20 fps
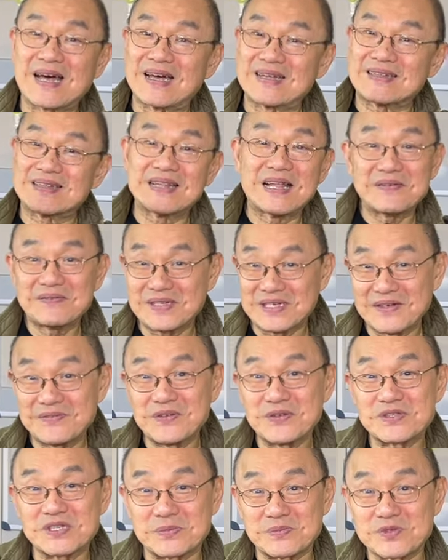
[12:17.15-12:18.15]
I'd love it if
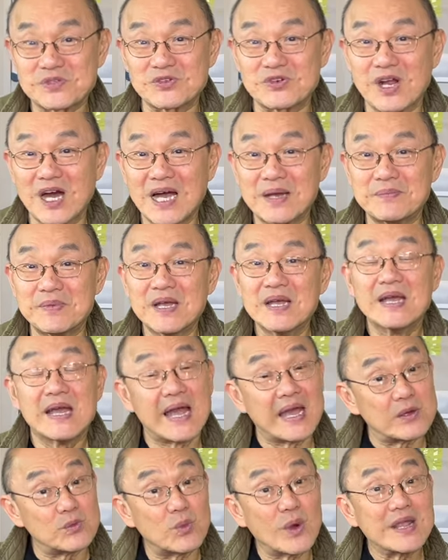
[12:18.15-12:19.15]
you subscribe
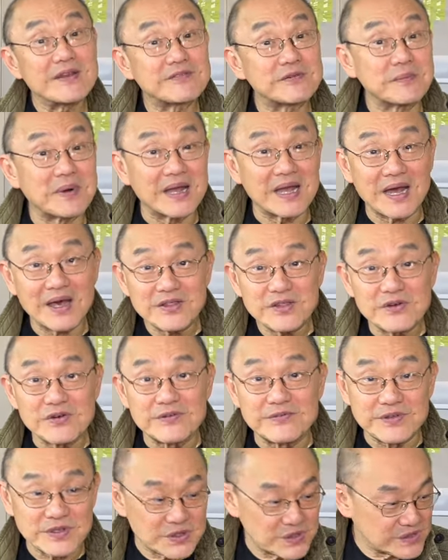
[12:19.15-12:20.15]
and wait for my other
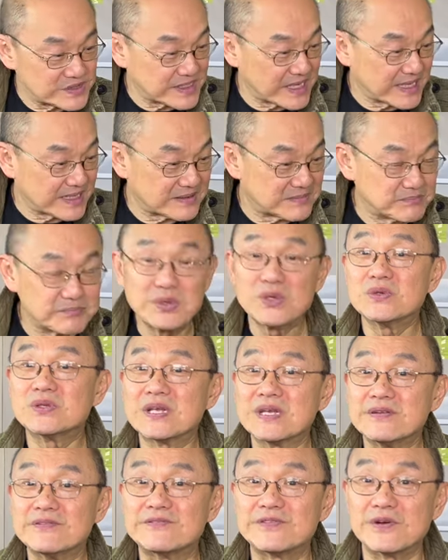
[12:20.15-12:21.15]
reviews and boot
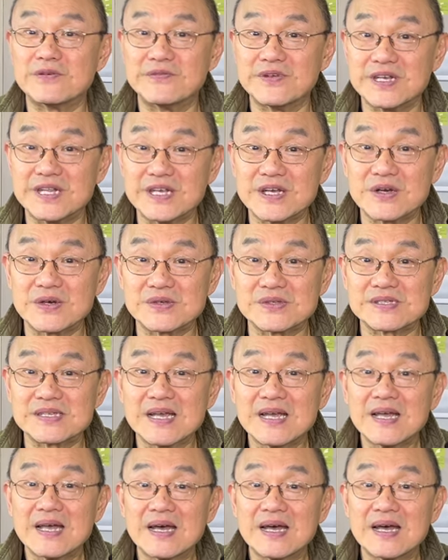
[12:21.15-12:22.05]
info videos